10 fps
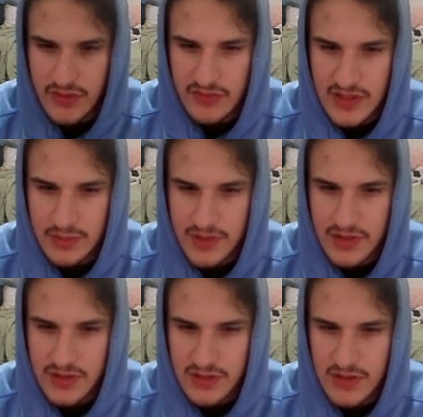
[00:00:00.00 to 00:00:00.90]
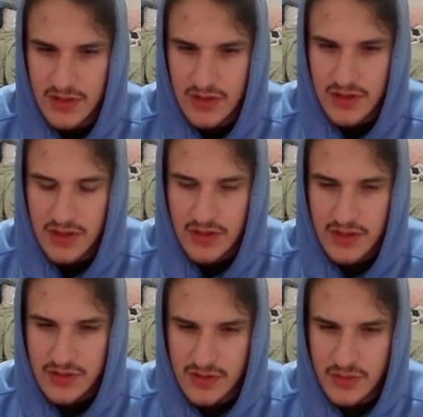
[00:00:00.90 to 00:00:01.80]
damage.
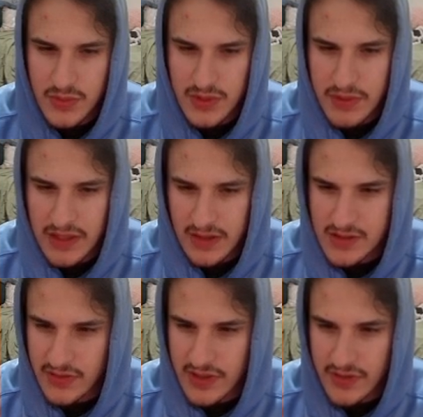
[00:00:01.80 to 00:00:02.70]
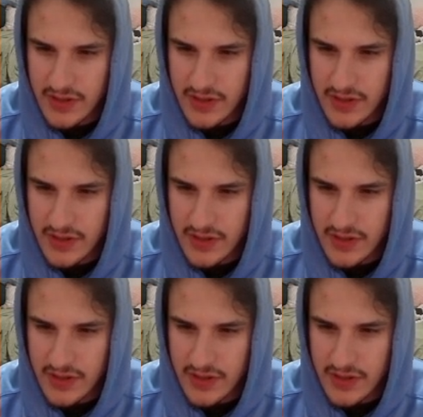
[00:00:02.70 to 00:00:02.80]
So it's a weird balance of having the